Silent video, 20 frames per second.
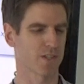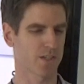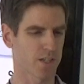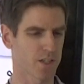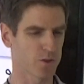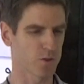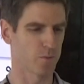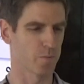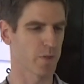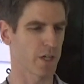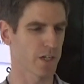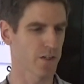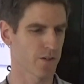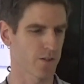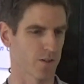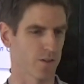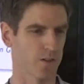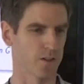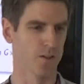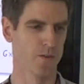single
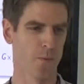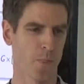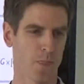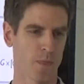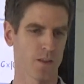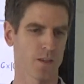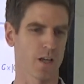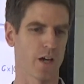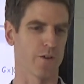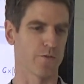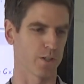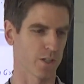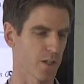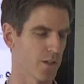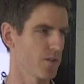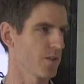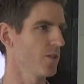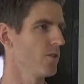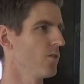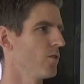picture of a
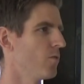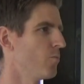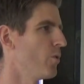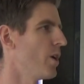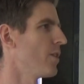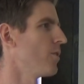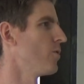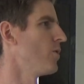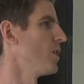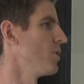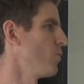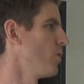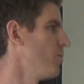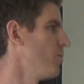continuum whether it